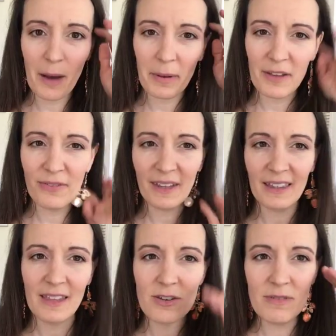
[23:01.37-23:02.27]
out. But I feel
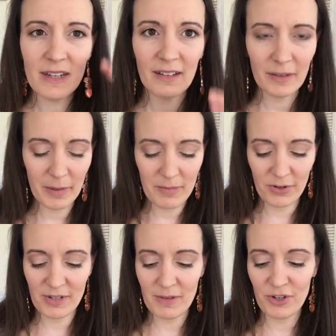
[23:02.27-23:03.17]
like then you need a little bit
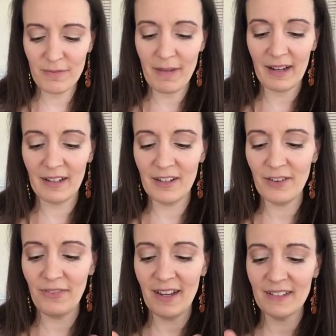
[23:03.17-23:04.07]
more dimension back into
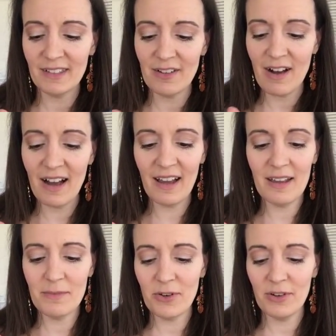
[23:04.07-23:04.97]
your face. So I
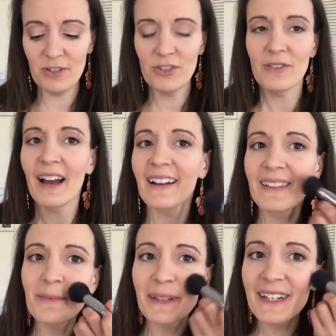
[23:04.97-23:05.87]
am going to add
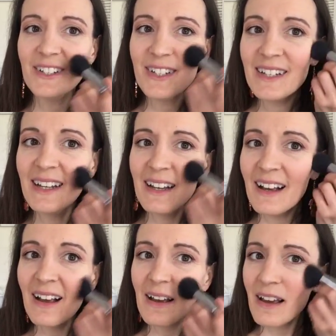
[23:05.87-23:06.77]
in the blush
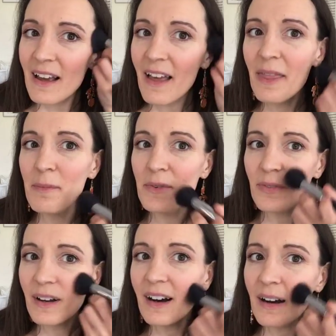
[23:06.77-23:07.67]
and then
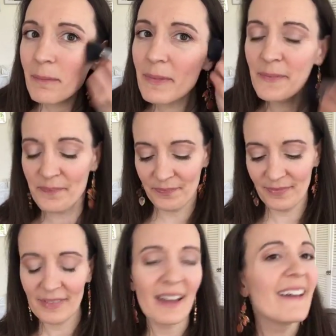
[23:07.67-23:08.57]
move it up
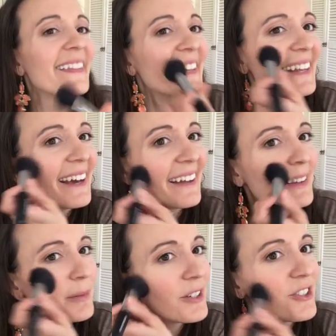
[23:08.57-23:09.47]
and then add
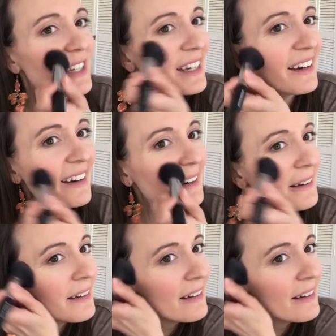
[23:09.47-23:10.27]
the blush here,